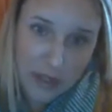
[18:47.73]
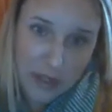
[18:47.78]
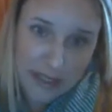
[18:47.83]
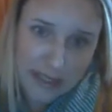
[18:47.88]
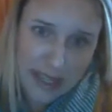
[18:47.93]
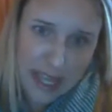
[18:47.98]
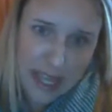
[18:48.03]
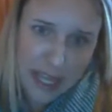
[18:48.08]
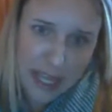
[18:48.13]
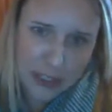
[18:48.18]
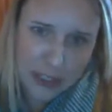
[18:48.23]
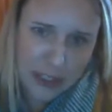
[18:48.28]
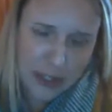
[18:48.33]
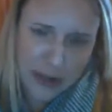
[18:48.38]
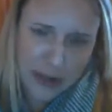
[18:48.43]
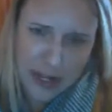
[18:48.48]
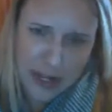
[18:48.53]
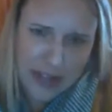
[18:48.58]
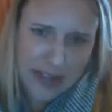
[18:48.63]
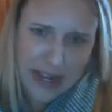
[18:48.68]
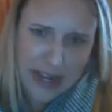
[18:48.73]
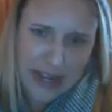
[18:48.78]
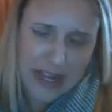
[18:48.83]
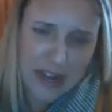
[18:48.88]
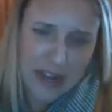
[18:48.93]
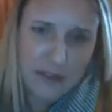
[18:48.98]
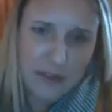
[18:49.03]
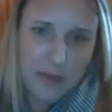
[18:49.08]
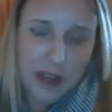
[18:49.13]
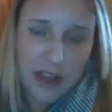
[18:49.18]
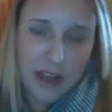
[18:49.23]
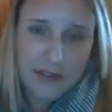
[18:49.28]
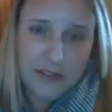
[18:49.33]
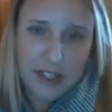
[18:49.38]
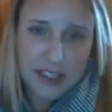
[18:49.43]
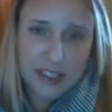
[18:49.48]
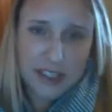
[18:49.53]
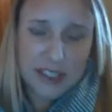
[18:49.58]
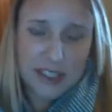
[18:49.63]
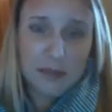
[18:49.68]
was age 30, that I got from the
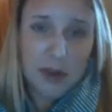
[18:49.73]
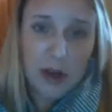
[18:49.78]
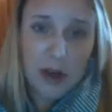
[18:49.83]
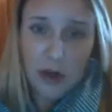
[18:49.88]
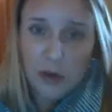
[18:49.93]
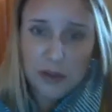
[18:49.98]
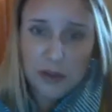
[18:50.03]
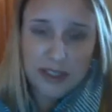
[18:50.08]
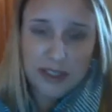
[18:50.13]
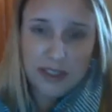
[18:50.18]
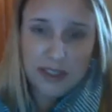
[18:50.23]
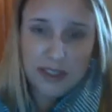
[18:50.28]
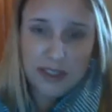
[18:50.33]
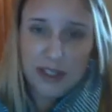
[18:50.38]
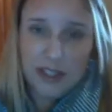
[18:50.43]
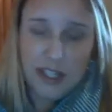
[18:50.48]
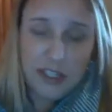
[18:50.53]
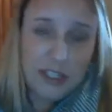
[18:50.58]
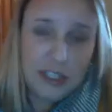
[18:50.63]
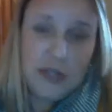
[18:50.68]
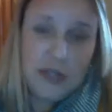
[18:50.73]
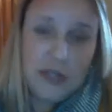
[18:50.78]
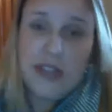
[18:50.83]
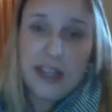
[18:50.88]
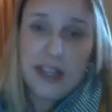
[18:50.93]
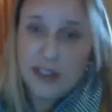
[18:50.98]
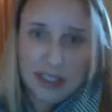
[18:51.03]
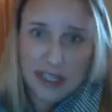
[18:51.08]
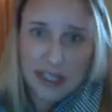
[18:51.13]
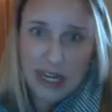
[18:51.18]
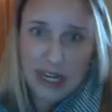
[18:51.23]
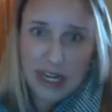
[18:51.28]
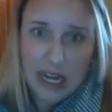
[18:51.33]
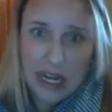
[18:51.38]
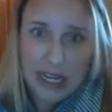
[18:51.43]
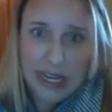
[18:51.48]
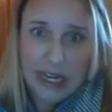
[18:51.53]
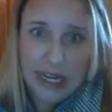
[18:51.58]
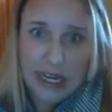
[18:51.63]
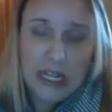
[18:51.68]
Huffington Post in
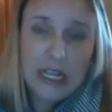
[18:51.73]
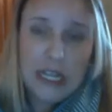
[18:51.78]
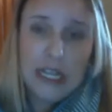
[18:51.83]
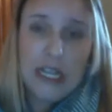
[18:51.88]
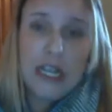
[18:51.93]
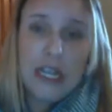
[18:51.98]
2009.